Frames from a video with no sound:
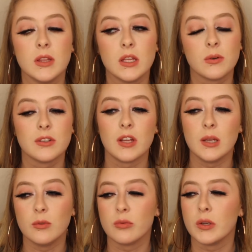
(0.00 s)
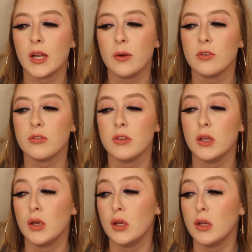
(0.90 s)
mean, there were times where I was
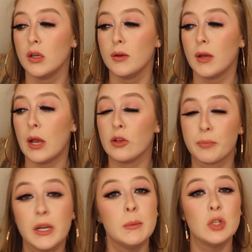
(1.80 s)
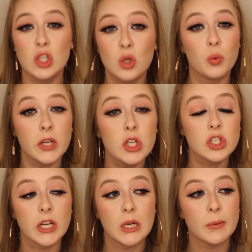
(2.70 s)
pretty much in a
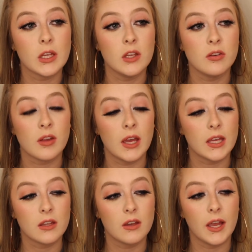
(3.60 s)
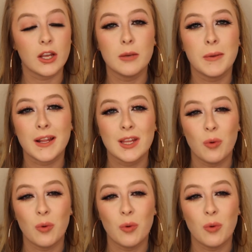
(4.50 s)
wheelchair because I could barely